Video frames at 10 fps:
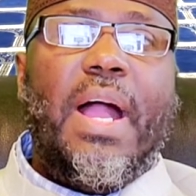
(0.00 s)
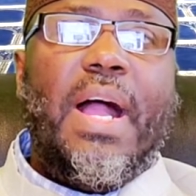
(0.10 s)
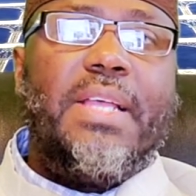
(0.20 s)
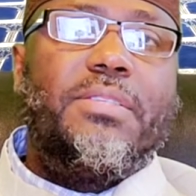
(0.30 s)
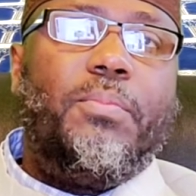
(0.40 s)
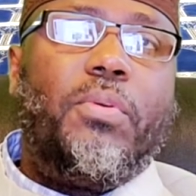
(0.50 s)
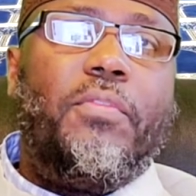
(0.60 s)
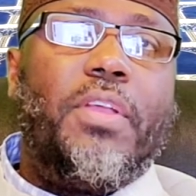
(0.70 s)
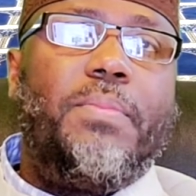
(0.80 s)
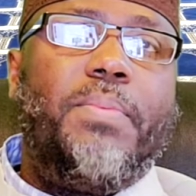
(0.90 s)
as the
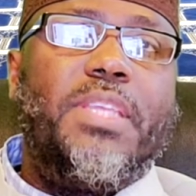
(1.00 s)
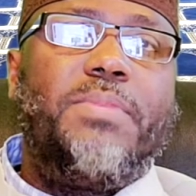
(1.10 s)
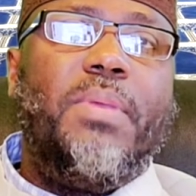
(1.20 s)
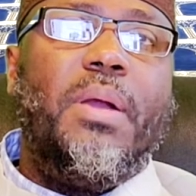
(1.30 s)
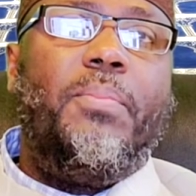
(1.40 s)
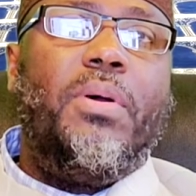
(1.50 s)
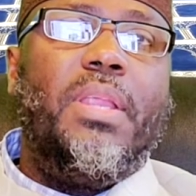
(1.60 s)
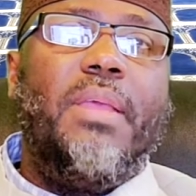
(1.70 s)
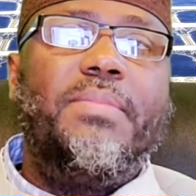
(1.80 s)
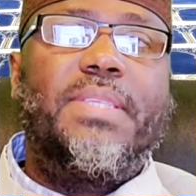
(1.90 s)
Prophet, peace be upon
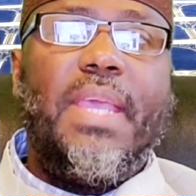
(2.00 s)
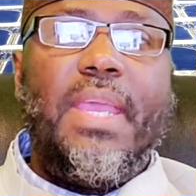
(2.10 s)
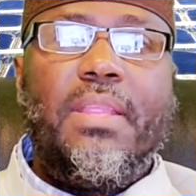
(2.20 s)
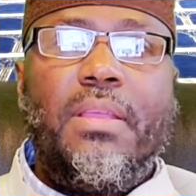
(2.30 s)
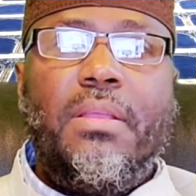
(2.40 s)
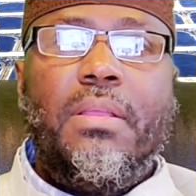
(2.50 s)
him, said,